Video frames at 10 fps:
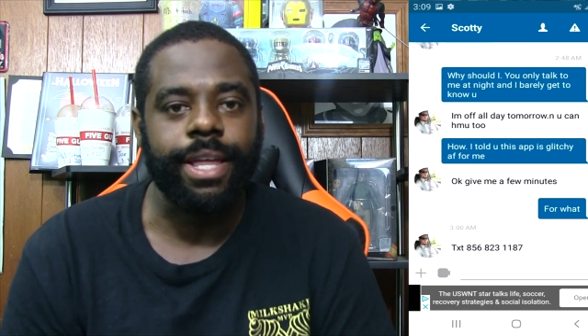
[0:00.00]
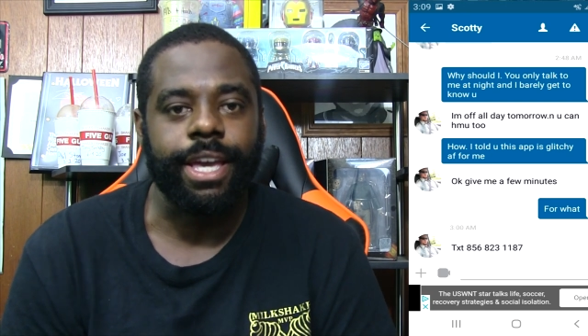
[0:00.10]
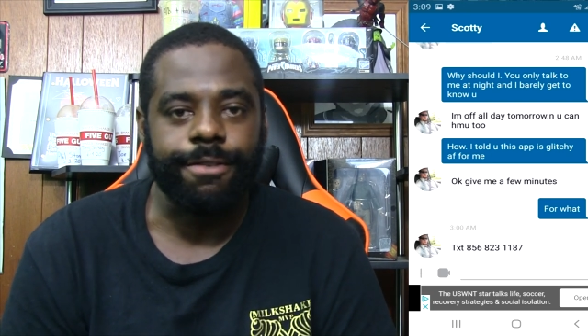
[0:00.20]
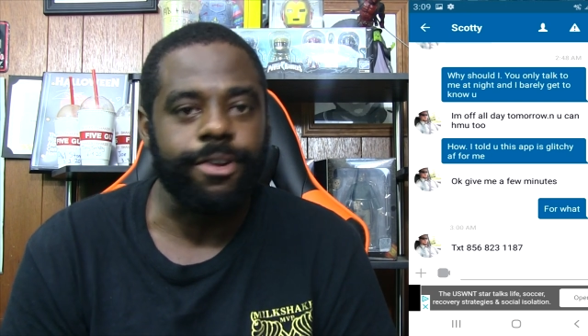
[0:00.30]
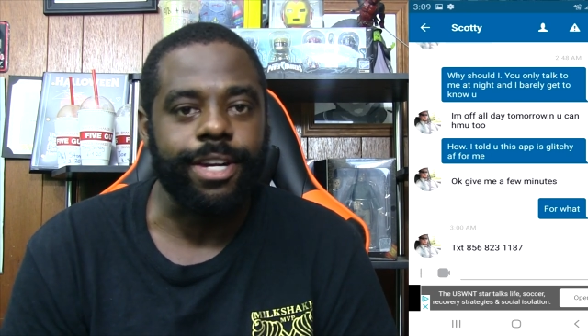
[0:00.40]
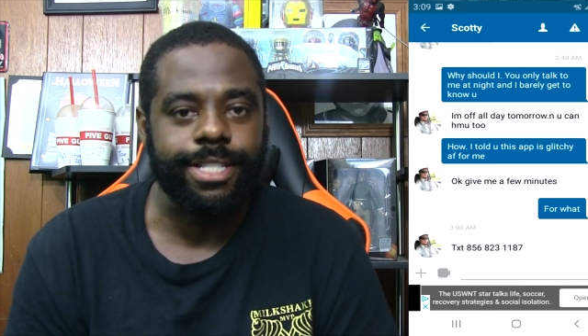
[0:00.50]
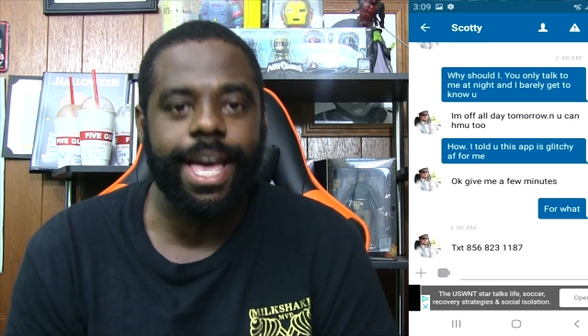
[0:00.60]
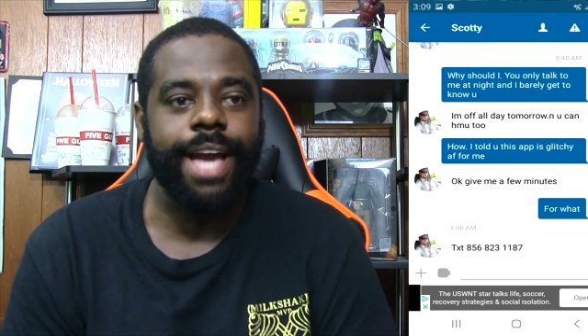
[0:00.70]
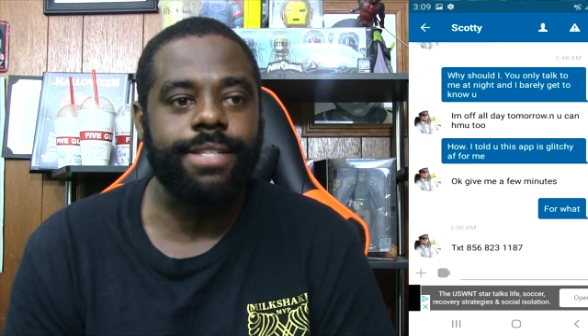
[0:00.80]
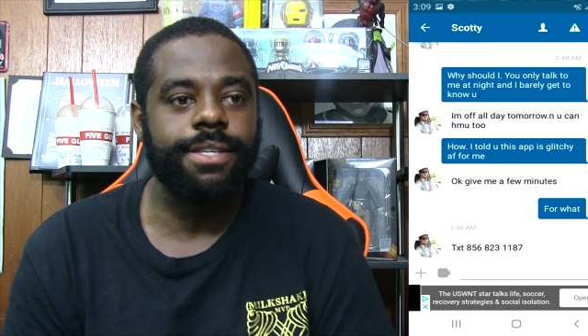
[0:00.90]
Like if you're going to
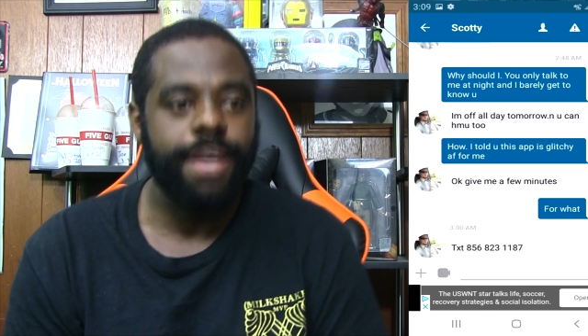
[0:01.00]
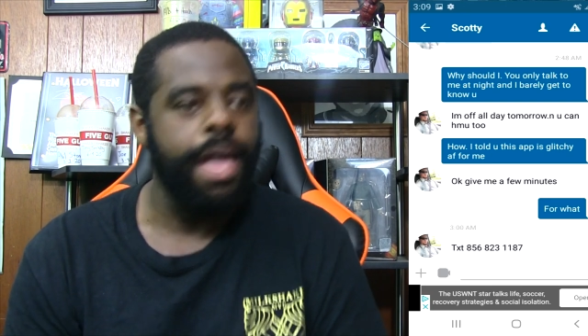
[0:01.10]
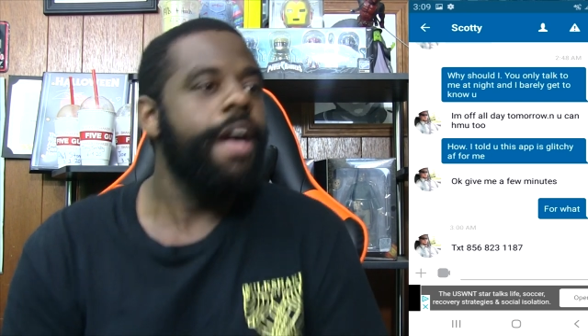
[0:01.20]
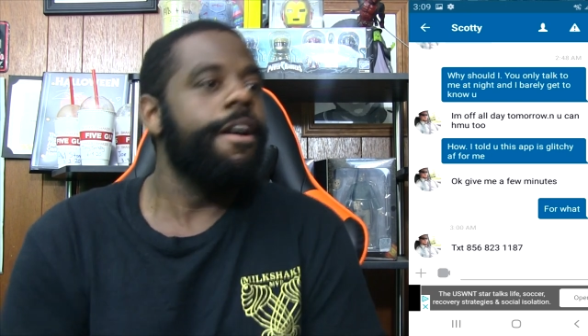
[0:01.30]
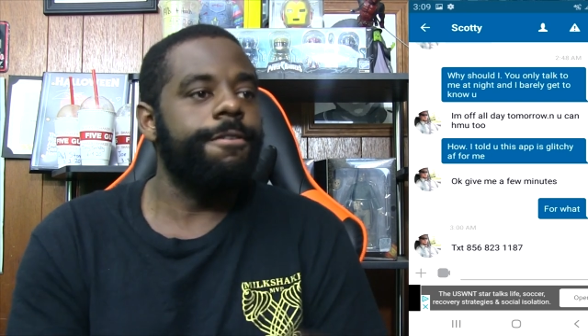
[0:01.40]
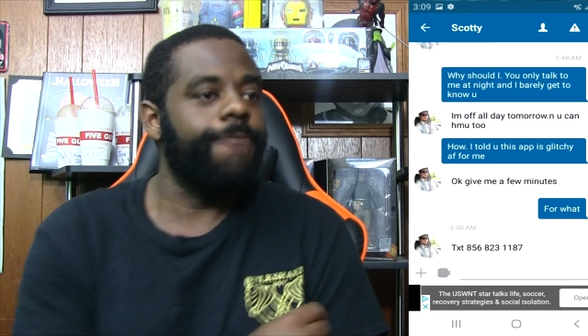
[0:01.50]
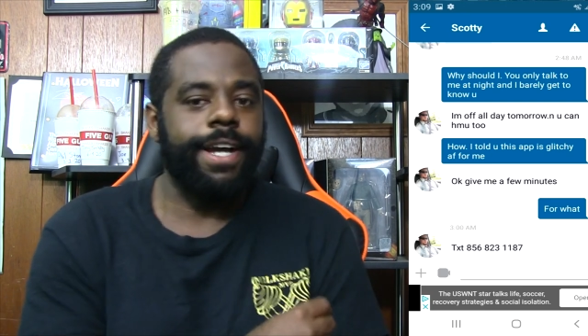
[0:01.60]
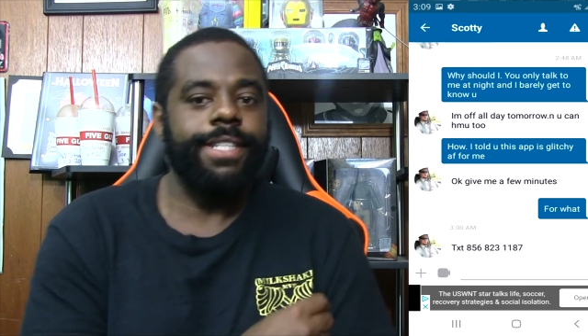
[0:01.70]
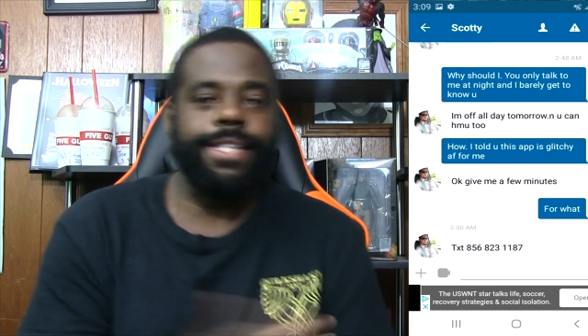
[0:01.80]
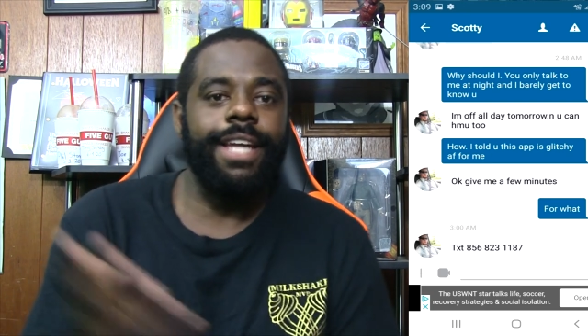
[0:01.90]
text,
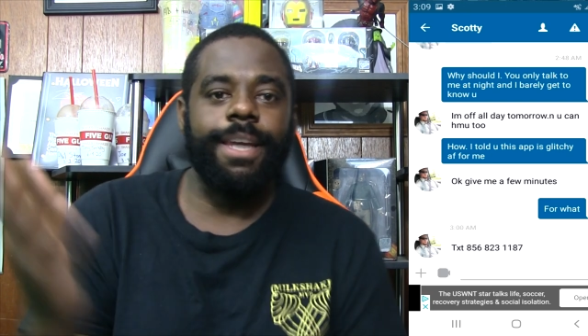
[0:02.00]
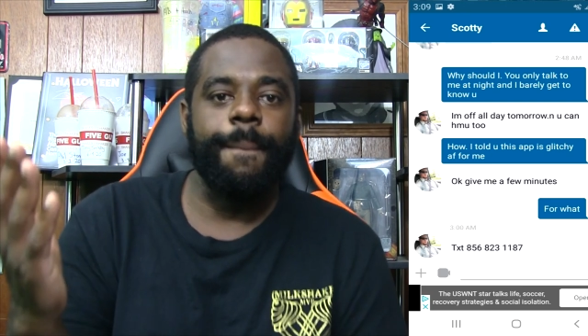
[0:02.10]
fucking send